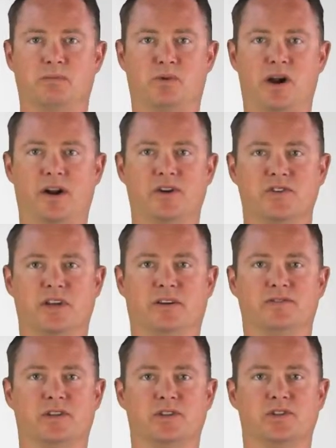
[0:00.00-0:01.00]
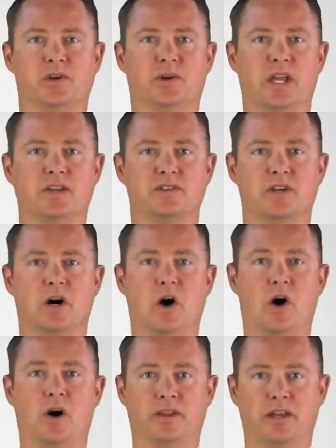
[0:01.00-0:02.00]
pride ourselves on showcasing
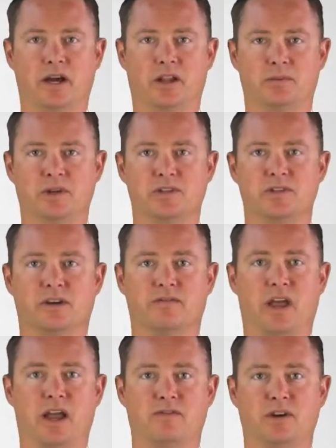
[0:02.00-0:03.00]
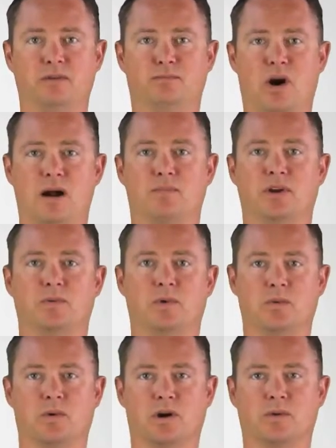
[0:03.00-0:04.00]
all the elements of every property we
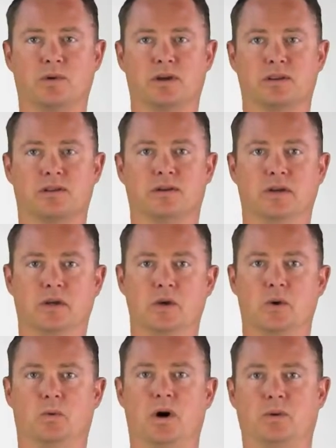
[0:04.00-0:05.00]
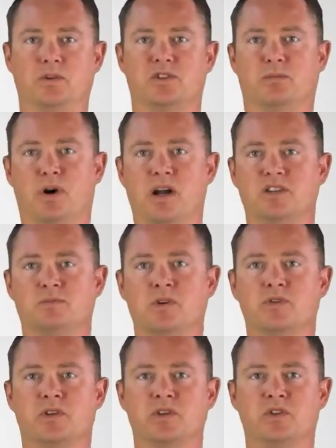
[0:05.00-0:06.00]
work with. What will surprise
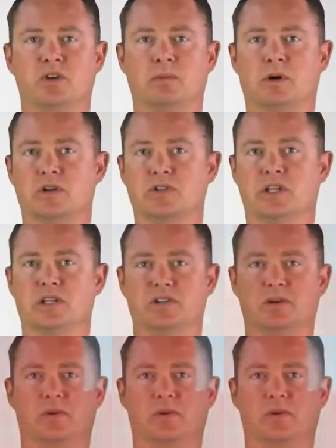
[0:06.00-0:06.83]
most consumers is that